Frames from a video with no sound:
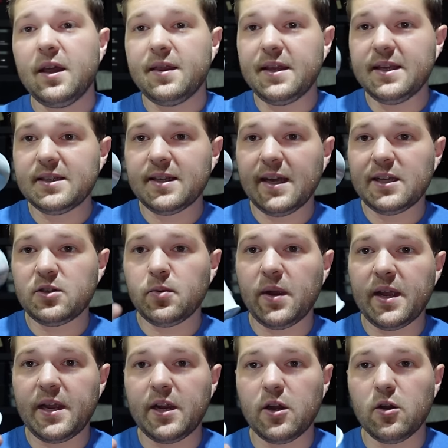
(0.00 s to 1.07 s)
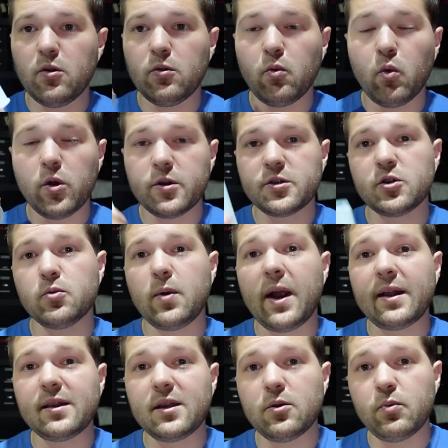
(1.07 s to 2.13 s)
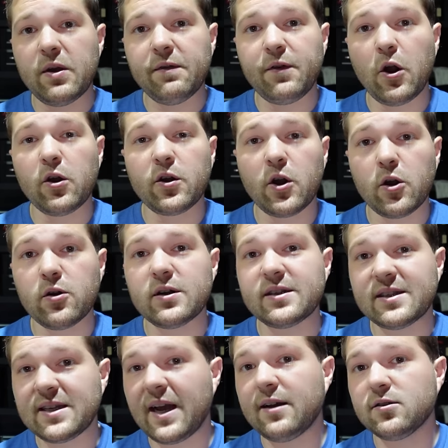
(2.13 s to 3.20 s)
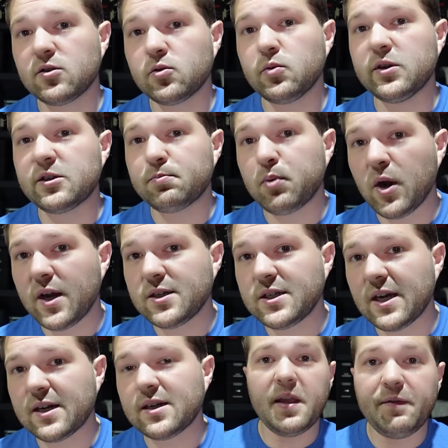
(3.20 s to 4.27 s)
These lights right here work directly with our current SoundSwitch project.